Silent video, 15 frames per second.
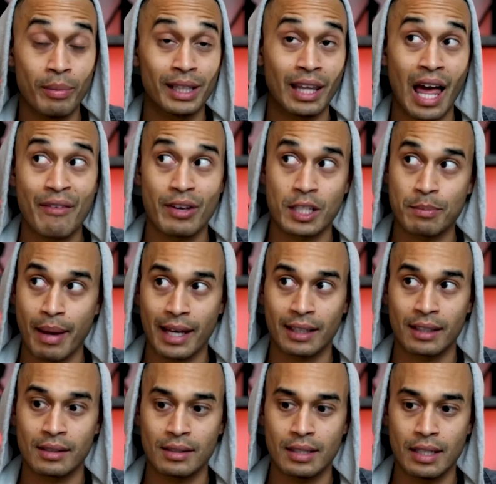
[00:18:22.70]
life
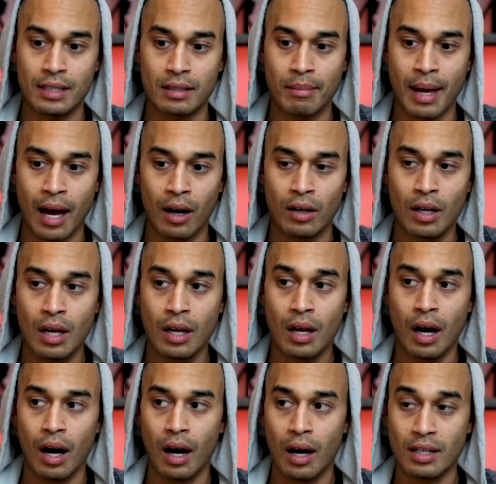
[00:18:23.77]
expectancy is about
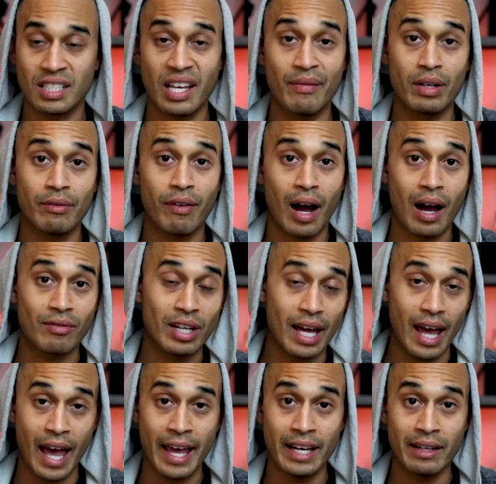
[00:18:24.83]
75
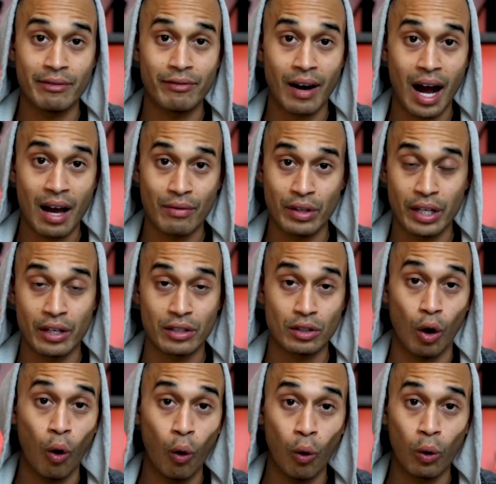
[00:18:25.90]
to 85 years
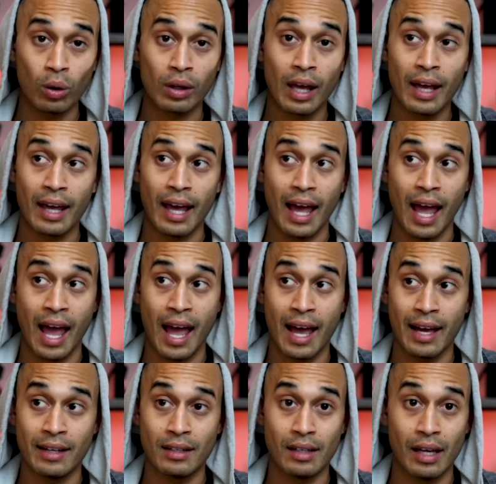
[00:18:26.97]
old.
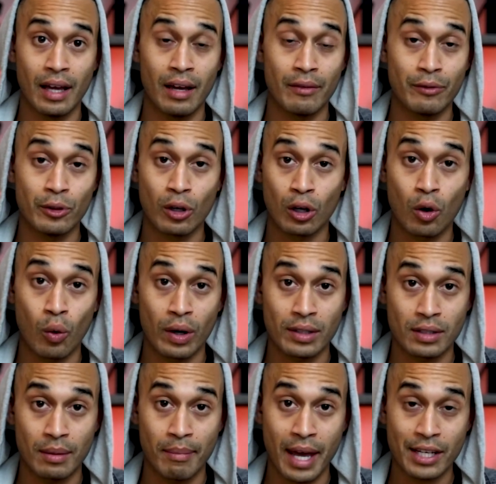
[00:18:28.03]
And if you're going
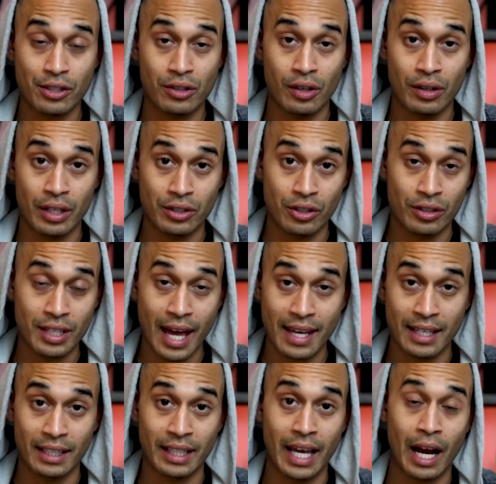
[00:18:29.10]
to make sure that you're
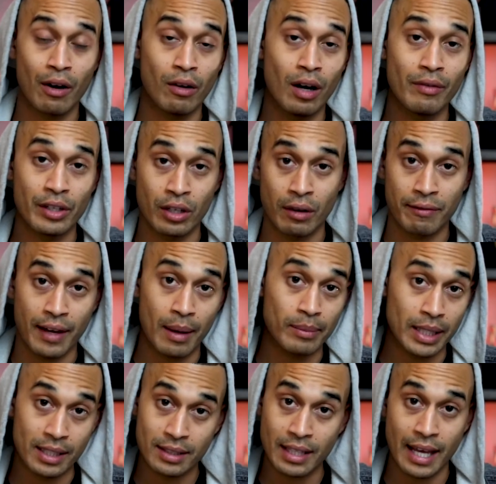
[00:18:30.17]
taken care of and your
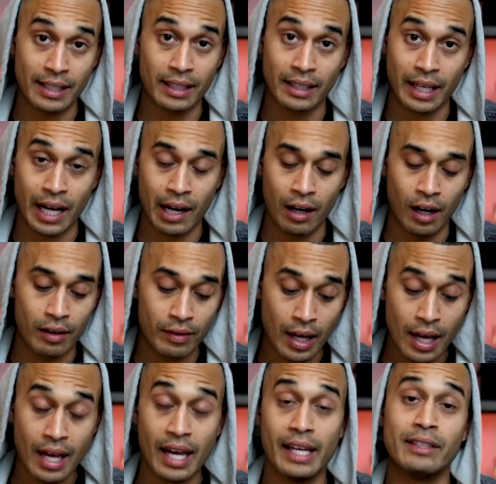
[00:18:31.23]
family is taken care of
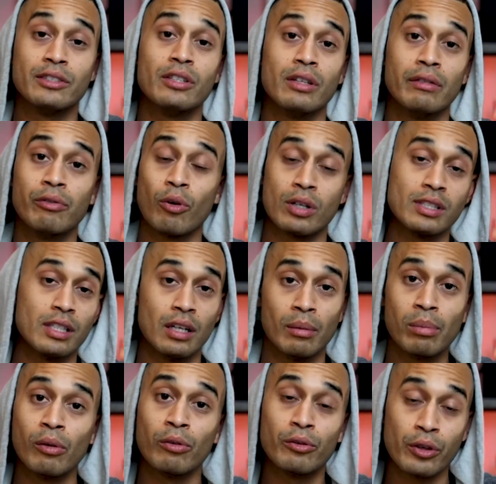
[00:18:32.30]
into the
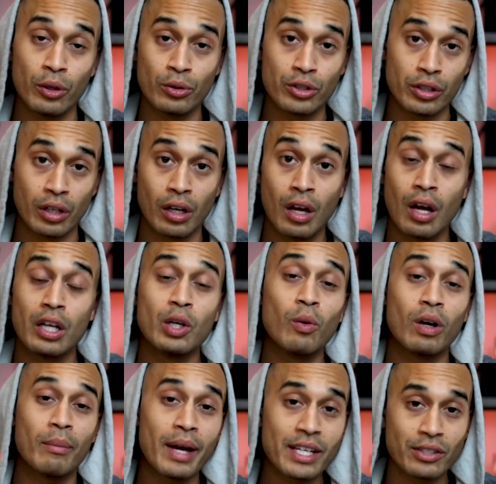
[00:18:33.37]
foreseeable future, you
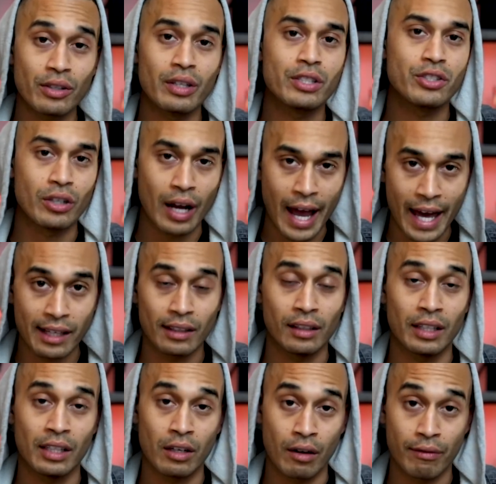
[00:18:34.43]
want to make sure that you're
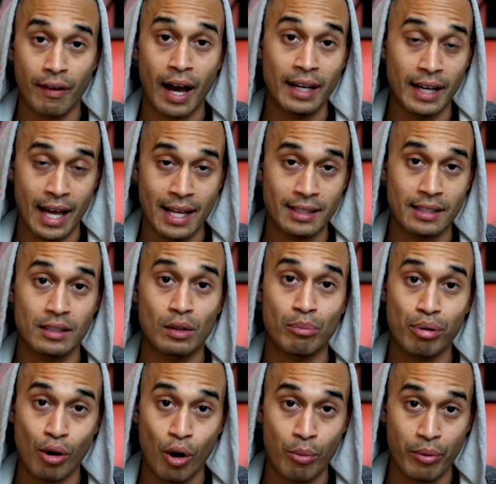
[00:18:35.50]
handling your finances
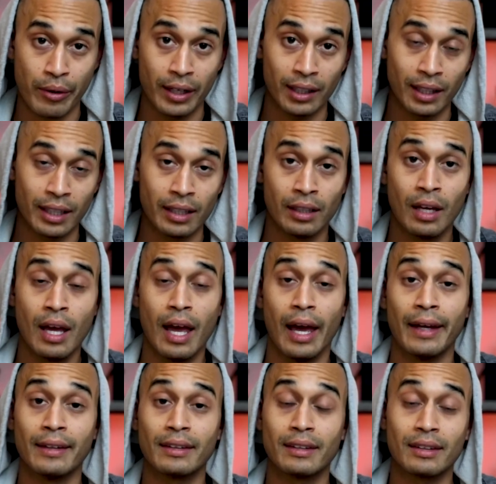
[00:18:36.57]
appropriately.
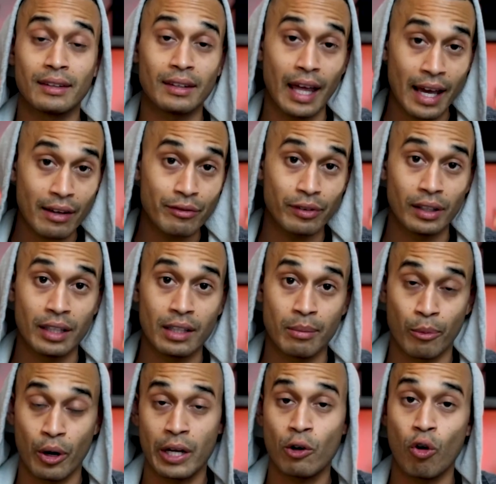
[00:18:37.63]
And thankfully, the
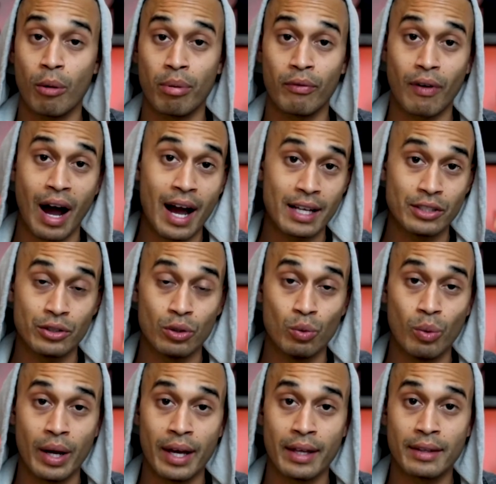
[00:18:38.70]
Marine Corps provides you
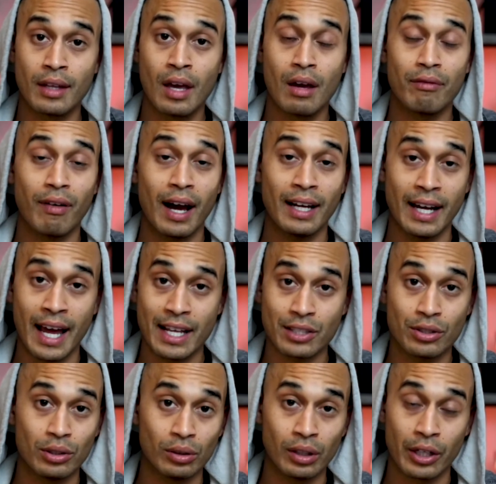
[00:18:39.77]
with
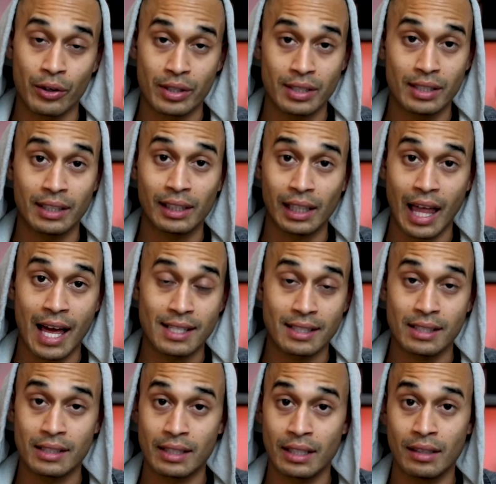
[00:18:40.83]
financial literacy
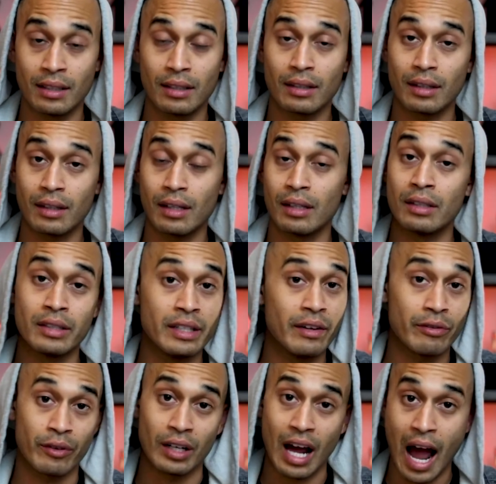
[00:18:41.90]
classes and
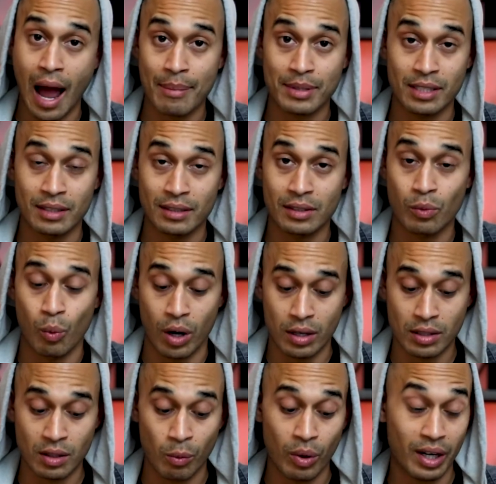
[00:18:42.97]
different options where
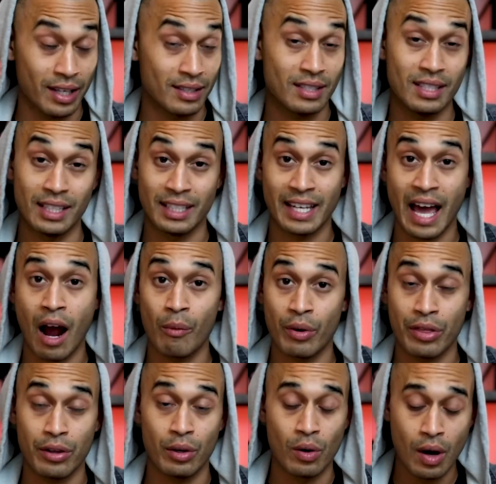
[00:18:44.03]
someone can sit down
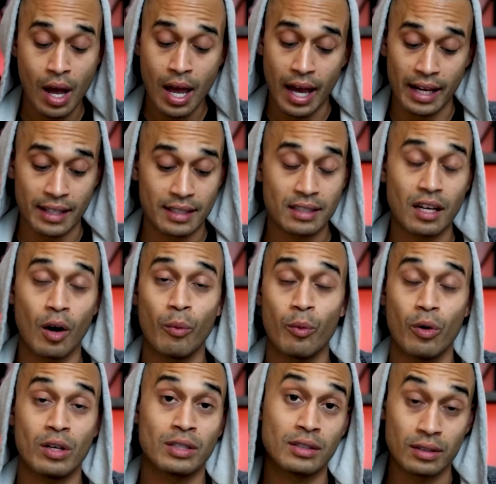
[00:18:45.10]
with you and
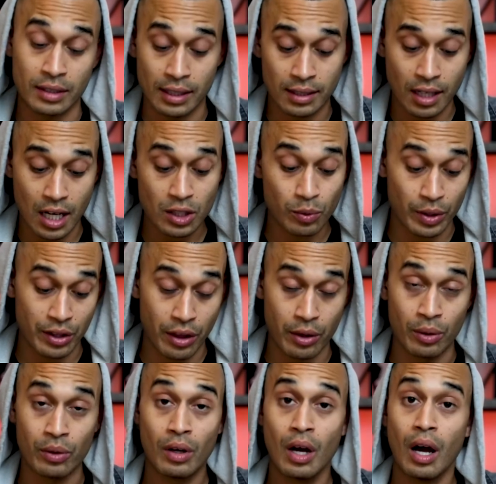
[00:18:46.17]
discuss with you,